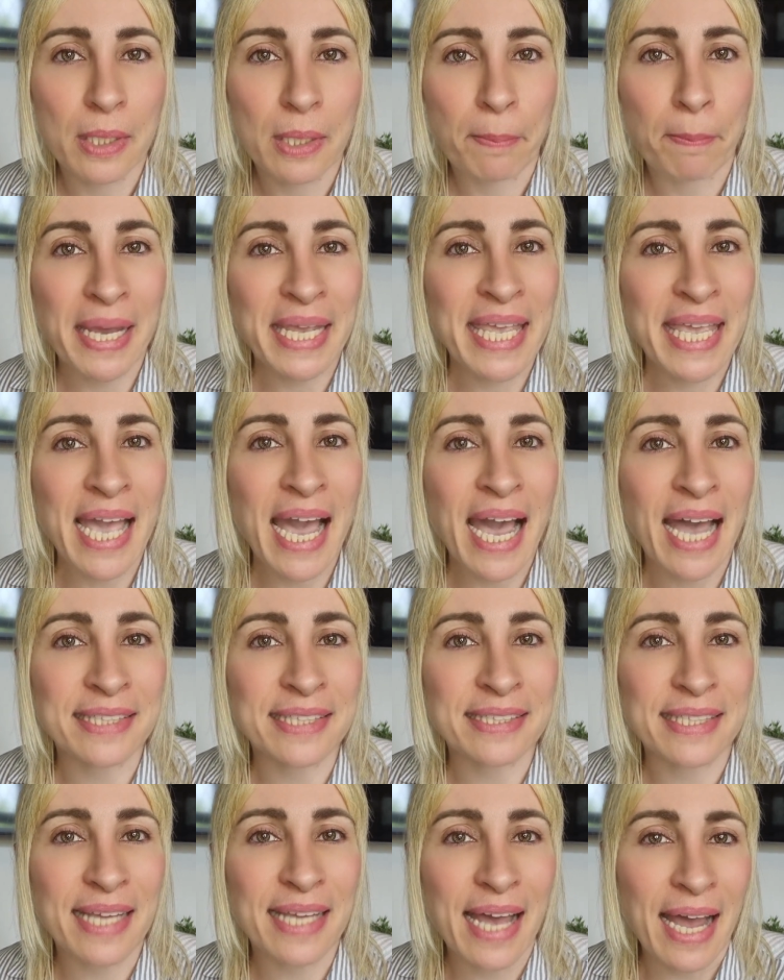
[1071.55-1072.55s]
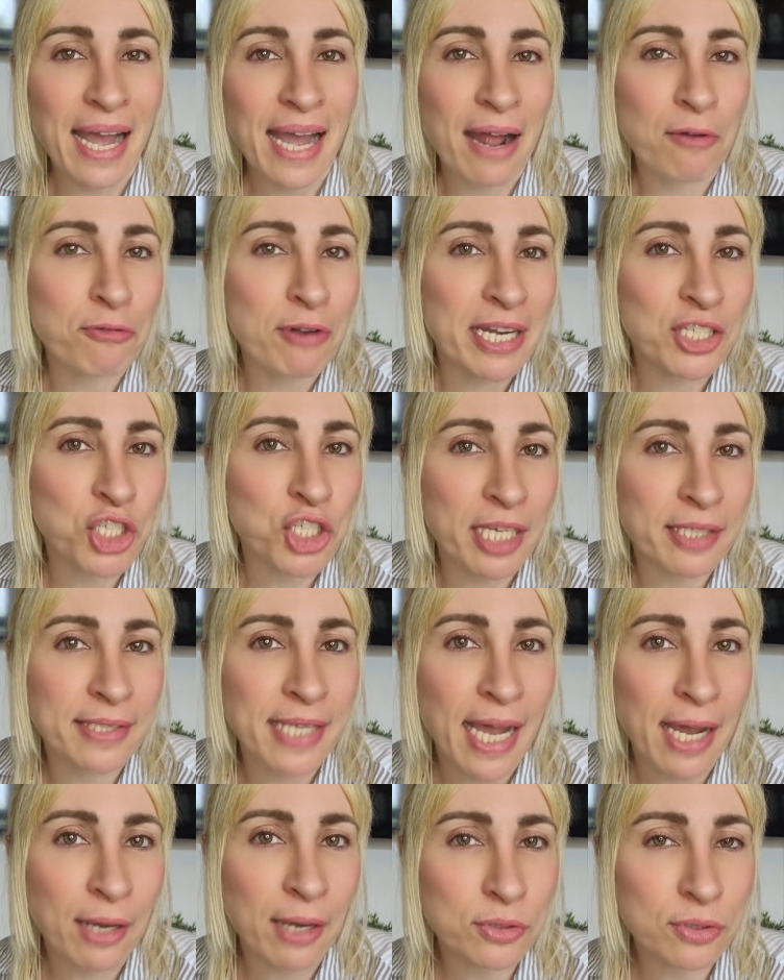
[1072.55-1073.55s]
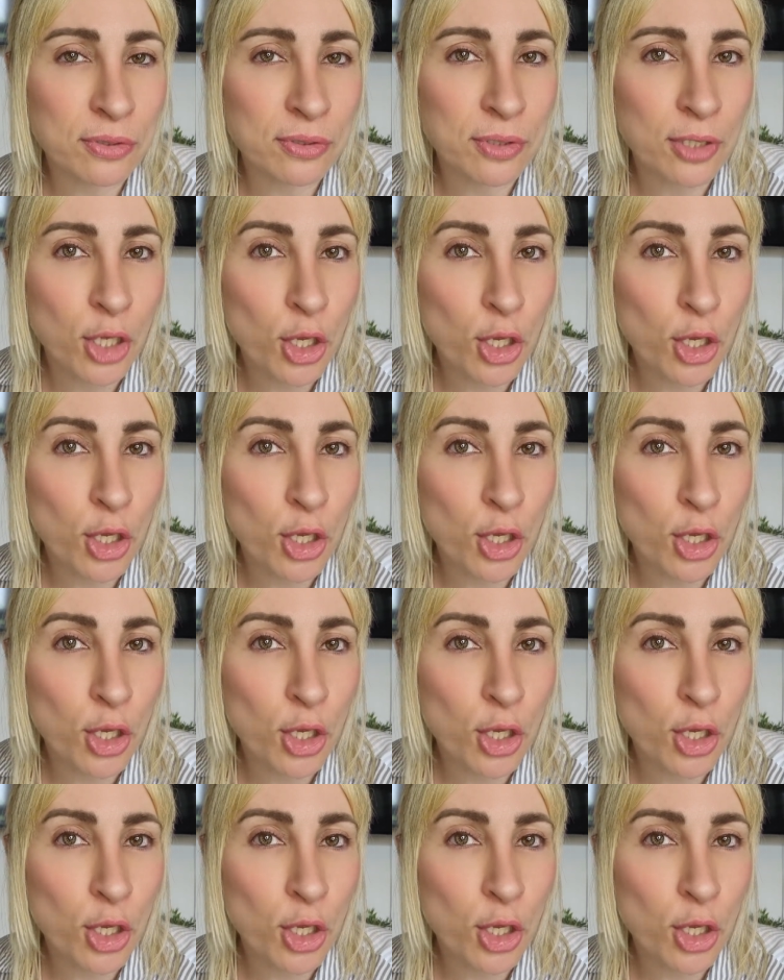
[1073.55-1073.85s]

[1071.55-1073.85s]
but he had already checked out.